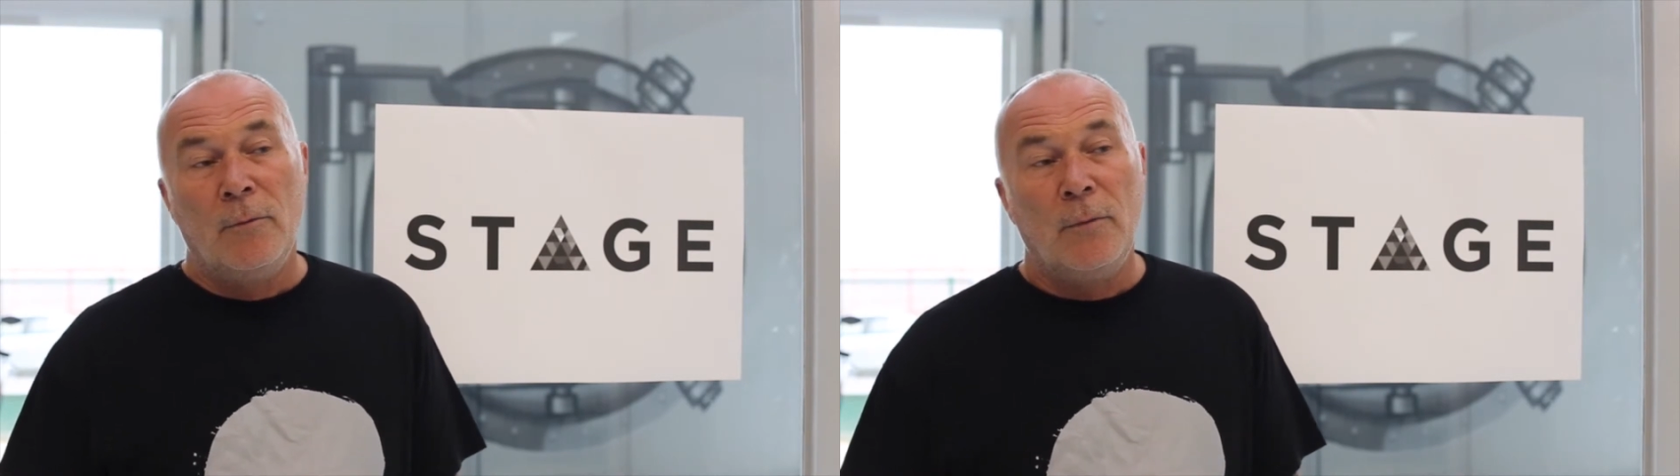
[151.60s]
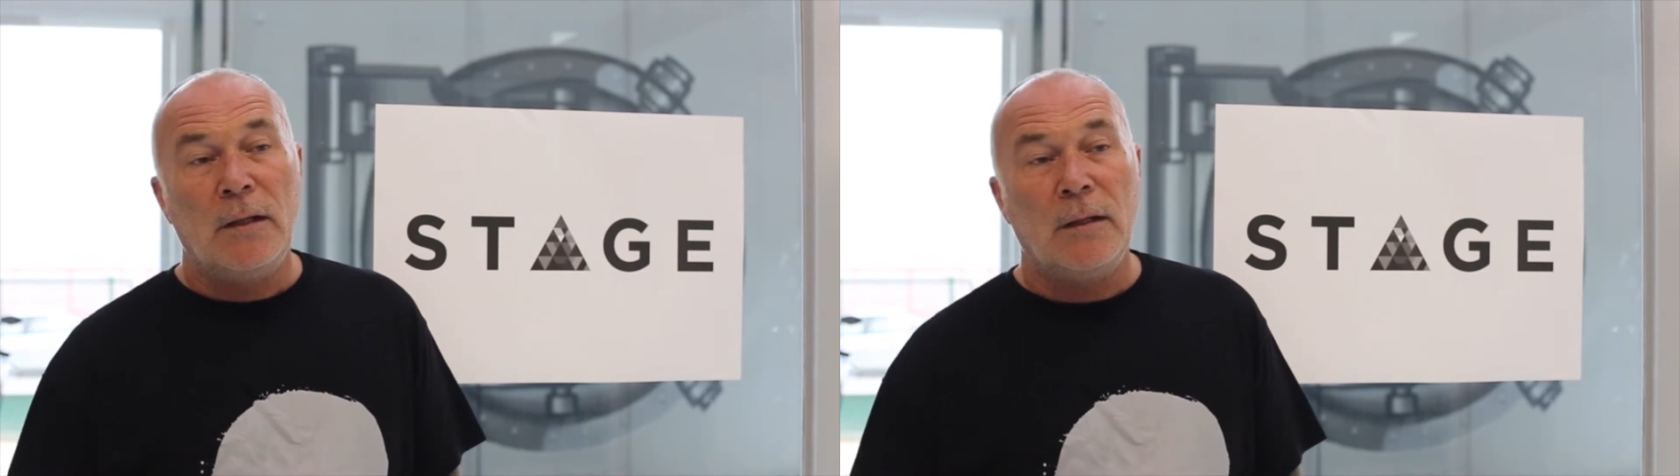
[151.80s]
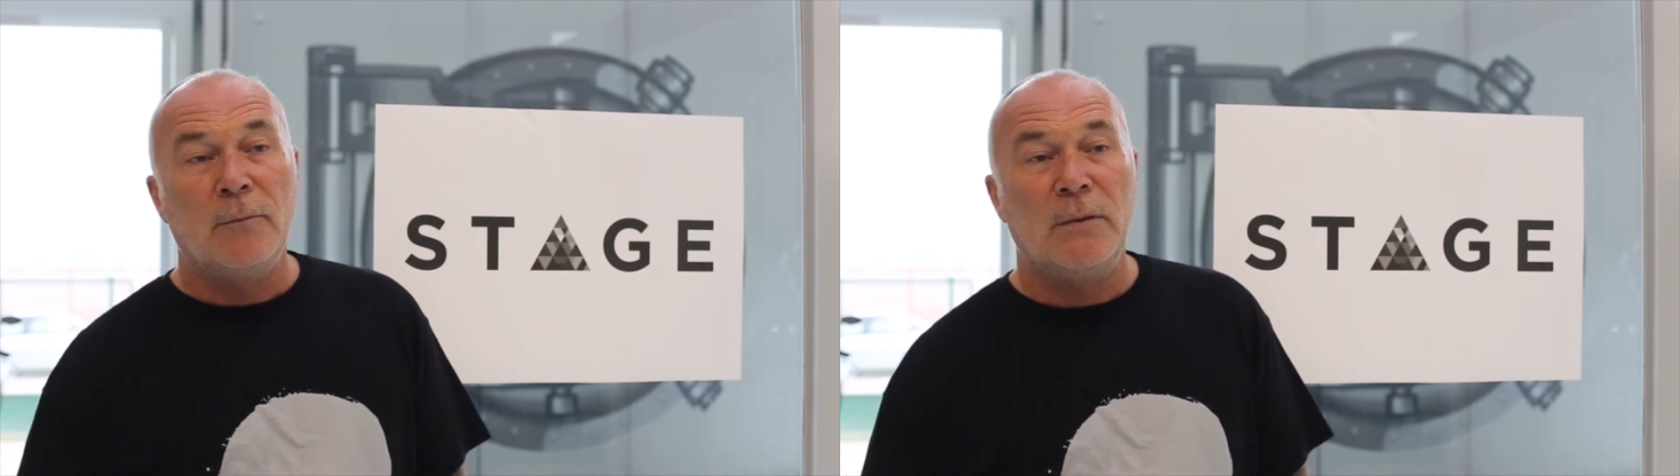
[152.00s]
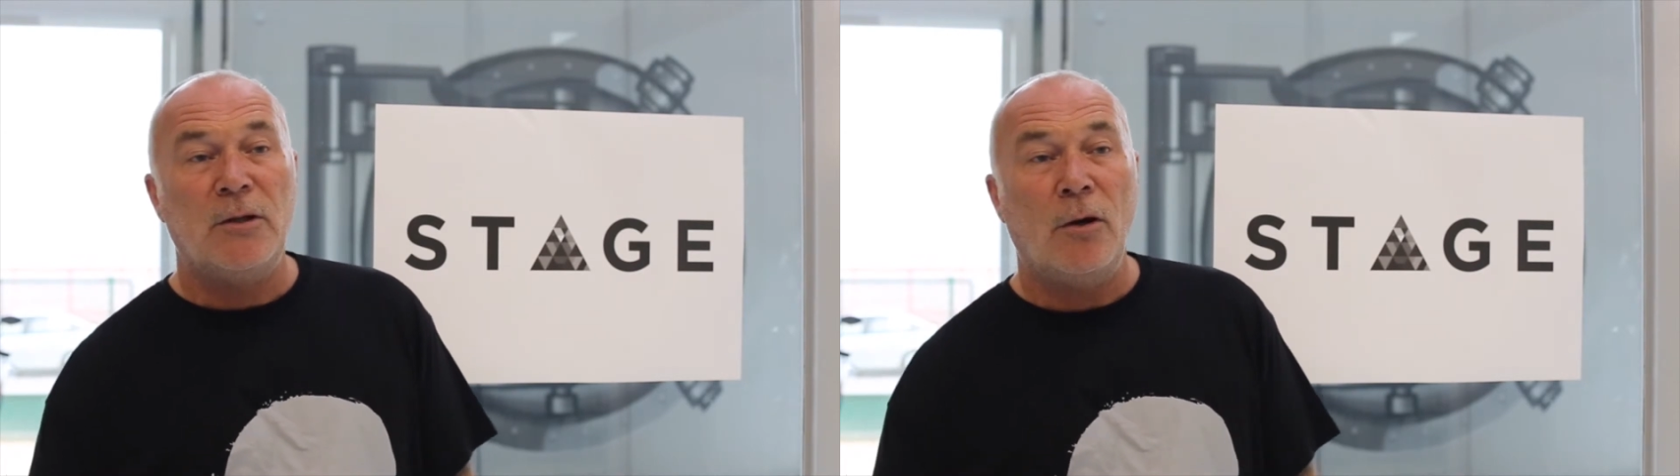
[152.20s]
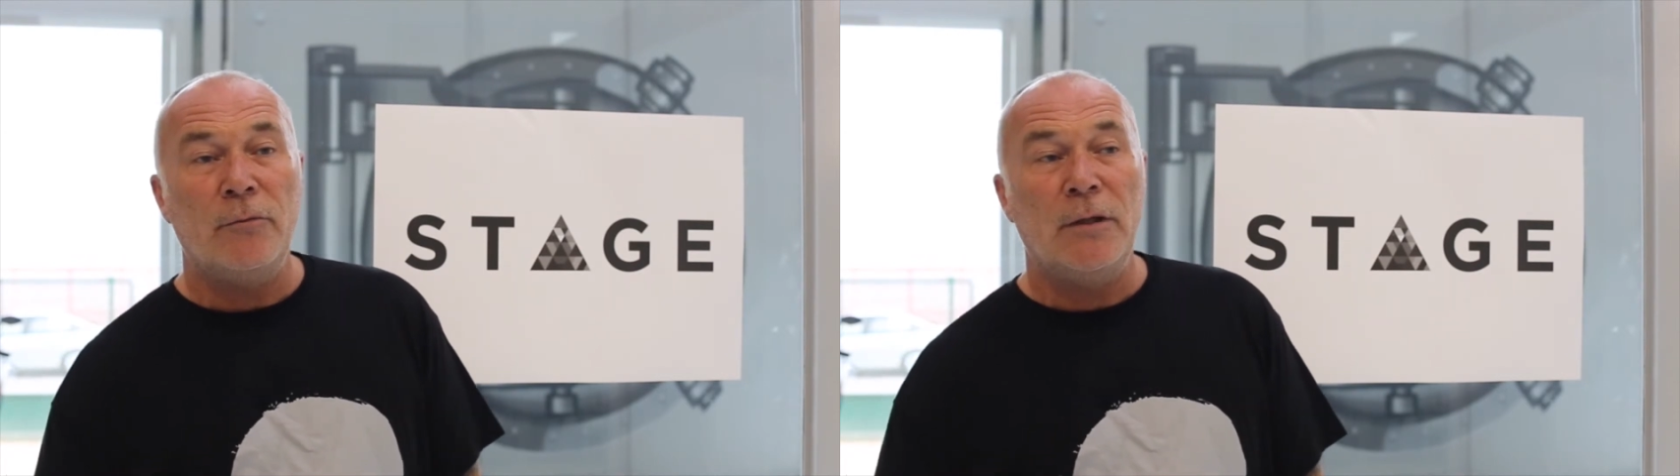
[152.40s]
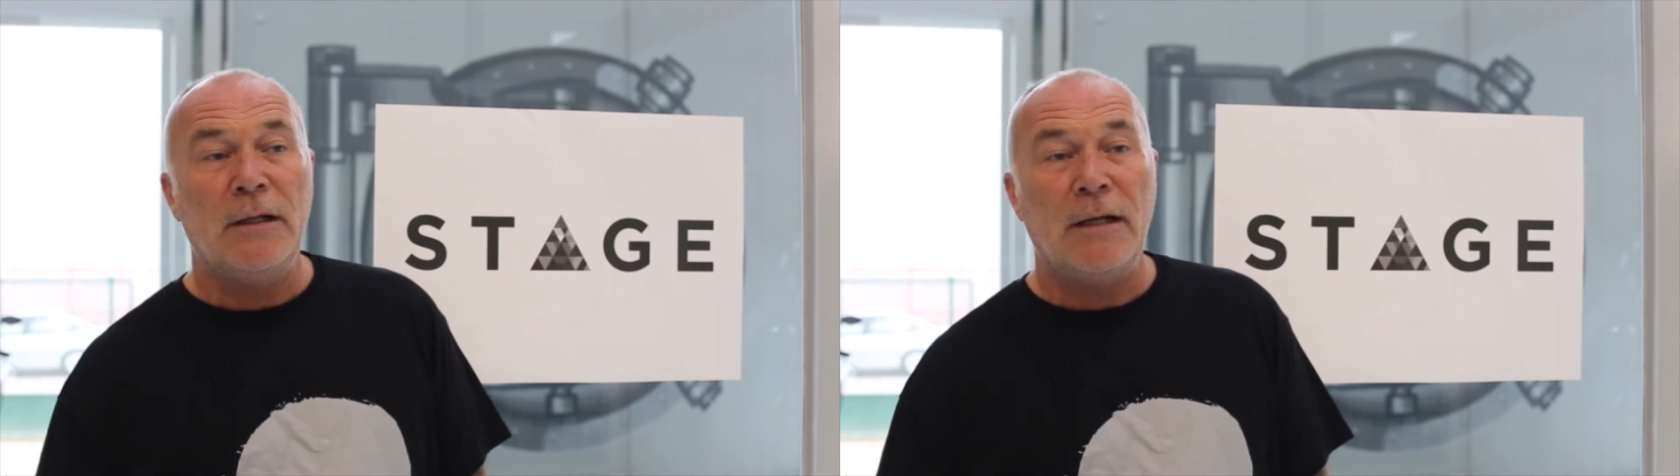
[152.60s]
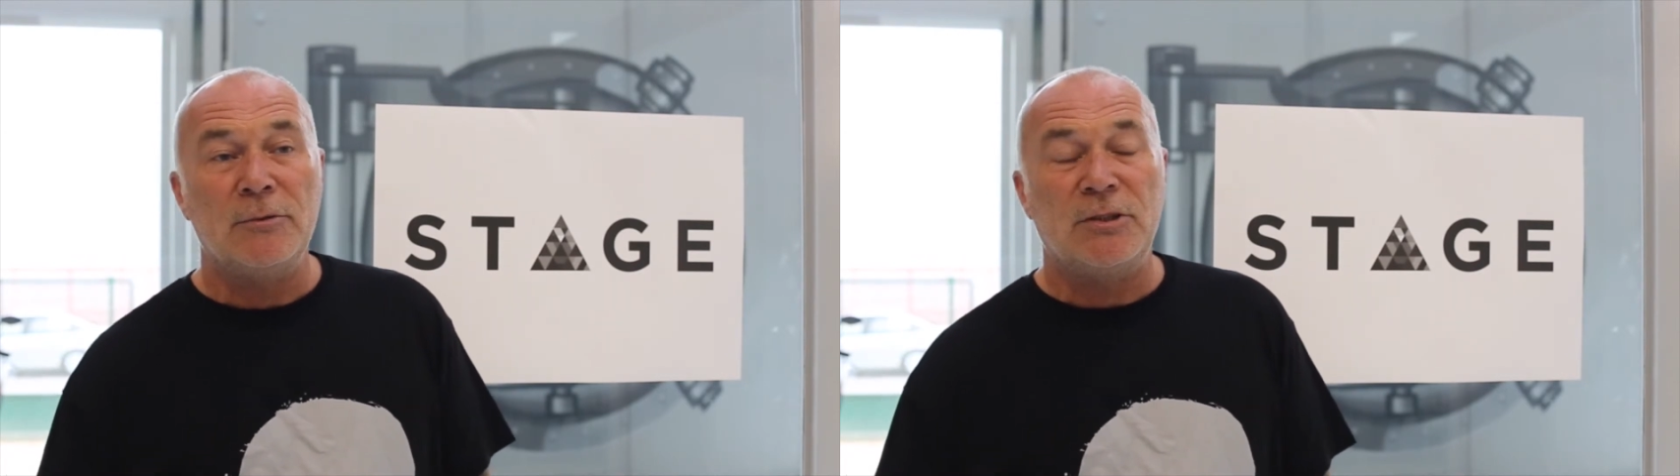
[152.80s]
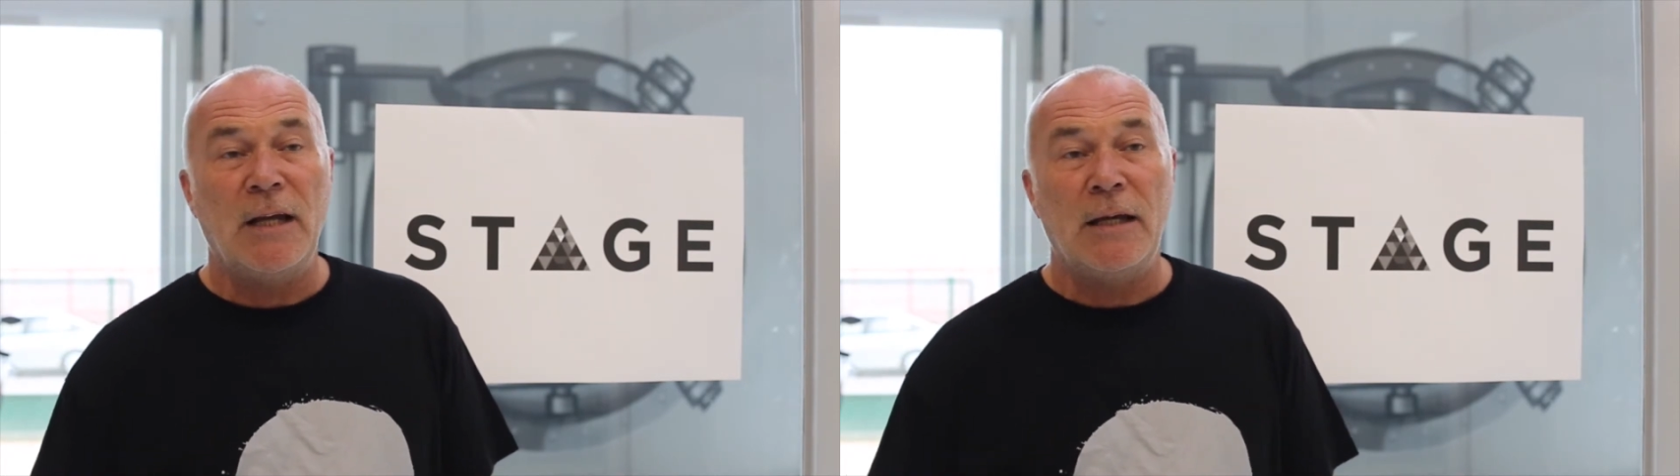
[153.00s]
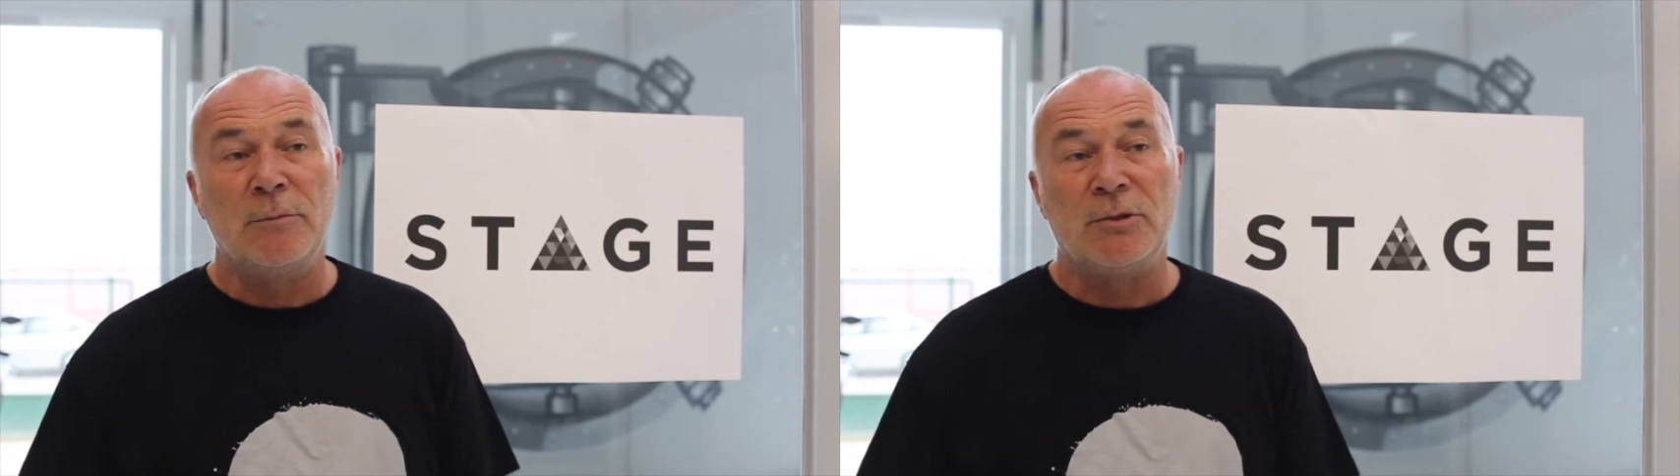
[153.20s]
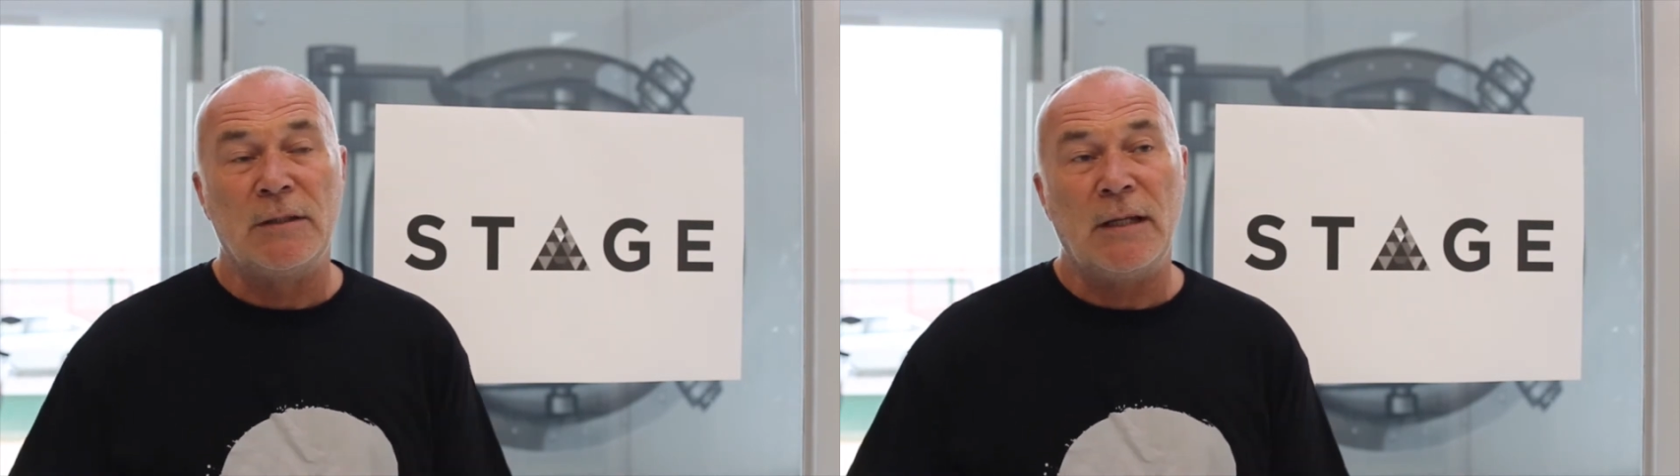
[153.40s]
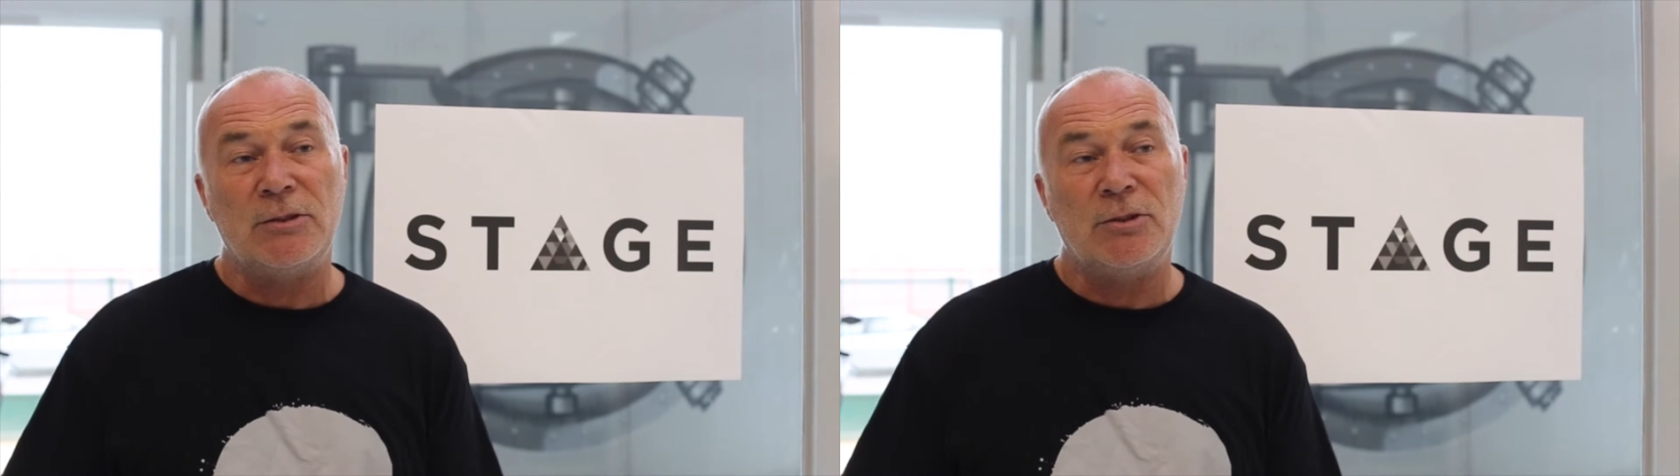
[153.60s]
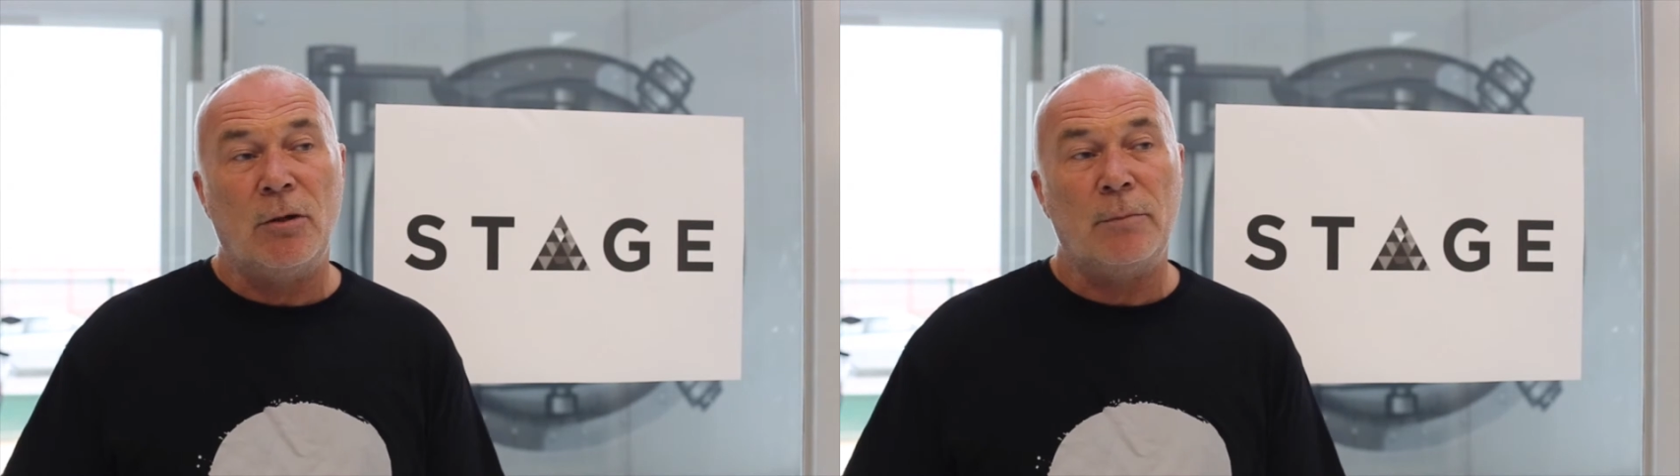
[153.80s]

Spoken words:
Well, we can't really announce names, and that's